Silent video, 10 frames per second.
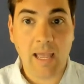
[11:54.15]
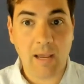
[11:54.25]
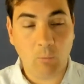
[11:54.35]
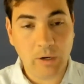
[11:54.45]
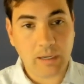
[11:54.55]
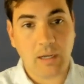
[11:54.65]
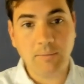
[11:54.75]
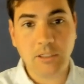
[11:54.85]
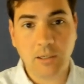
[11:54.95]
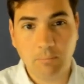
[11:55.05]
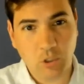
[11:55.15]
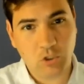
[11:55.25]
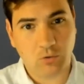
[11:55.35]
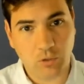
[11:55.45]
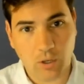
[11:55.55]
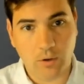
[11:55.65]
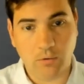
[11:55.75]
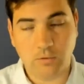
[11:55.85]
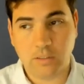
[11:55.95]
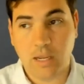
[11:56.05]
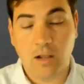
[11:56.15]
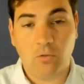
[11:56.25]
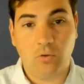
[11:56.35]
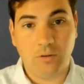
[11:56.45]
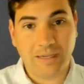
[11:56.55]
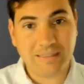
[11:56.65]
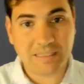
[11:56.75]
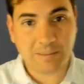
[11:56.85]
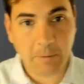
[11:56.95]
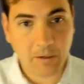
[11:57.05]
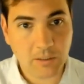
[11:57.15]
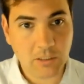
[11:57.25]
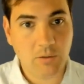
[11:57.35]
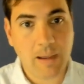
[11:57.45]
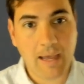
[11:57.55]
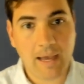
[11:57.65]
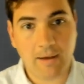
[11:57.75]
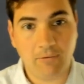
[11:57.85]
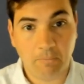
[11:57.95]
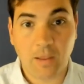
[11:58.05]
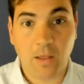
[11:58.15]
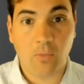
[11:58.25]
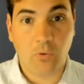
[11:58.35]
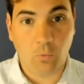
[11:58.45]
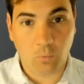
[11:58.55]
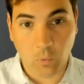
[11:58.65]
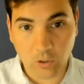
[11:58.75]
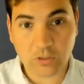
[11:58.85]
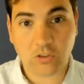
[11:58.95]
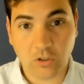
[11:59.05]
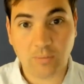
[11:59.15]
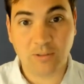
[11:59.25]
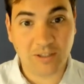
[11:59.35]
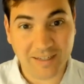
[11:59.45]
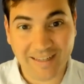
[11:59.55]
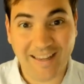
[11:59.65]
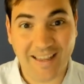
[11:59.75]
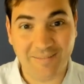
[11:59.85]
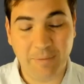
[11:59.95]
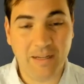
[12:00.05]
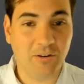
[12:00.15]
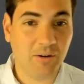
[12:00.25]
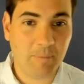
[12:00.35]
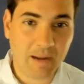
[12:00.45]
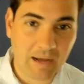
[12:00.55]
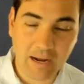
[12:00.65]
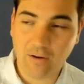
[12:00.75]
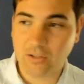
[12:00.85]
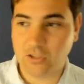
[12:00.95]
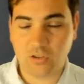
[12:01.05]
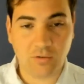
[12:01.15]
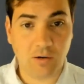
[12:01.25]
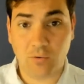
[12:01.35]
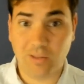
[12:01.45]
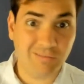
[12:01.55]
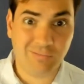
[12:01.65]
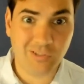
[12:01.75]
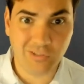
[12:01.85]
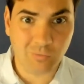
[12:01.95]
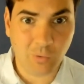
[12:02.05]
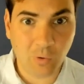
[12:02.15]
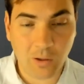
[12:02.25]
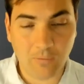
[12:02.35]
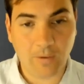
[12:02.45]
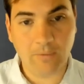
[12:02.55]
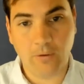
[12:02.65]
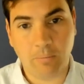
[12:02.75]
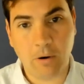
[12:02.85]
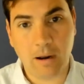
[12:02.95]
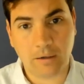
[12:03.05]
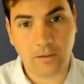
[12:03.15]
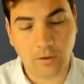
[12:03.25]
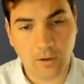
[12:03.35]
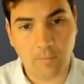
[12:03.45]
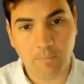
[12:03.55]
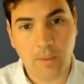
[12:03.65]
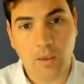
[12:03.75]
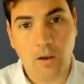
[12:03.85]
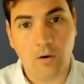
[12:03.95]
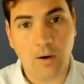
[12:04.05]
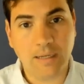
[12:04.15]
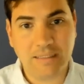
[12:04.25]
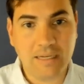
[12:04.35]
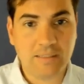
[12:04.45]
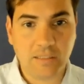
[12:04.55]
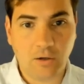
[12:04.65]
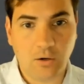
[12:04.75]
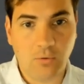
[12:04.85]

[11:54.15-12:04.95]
And when it comes to commercial loans, the less experience you have, the worse terms you're going to get, meaning you're going to pay a higher interest rate, or you just won't qualify for the product at all. All right. DSCR